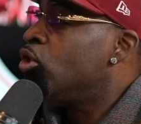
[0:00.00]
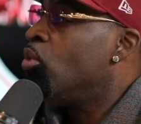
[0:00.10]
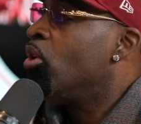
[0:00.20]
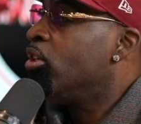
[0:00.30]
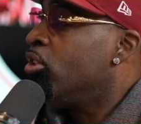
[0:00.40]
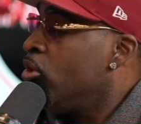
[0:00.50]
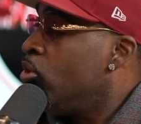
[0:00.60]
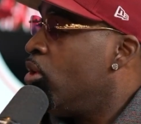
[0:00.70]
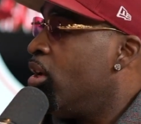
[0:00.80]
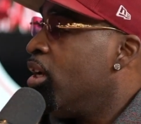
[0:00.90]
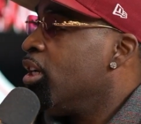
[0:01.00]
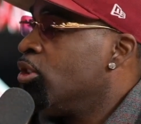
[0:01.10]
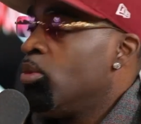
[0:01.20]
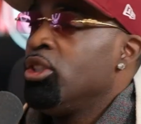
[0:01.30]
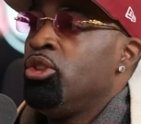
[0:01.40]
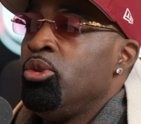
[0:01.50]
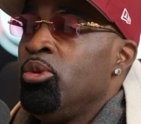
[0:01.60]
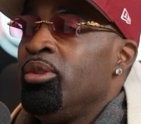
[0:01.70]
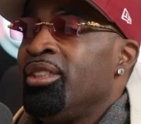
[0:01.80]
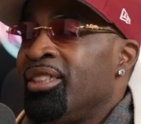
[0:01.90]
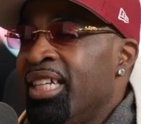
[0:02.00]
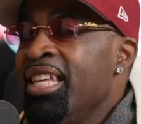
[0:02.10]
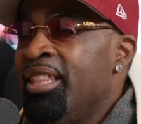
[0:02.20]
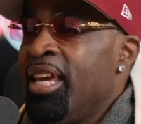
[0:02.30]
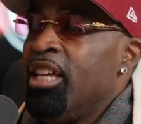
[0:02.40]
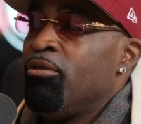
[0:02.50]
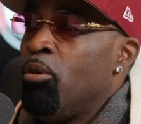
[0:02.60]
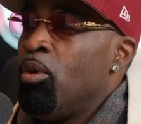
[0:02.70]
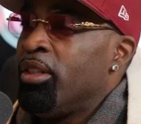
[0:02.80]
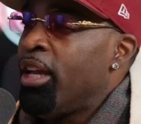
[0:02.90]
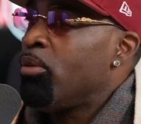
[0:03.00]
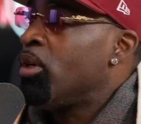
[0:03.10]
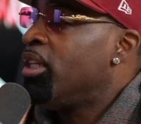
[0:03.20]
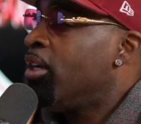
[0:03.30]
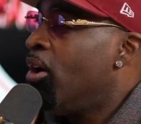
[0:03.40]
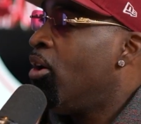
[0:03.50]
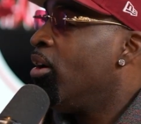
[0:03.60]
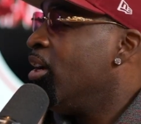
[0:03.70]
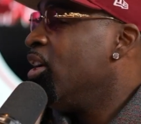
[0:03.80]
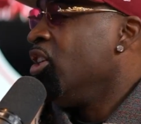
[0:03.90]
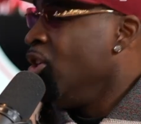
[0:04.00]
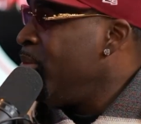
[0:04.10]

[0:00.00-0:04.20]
you want to do. Because once you see things for what they really are, you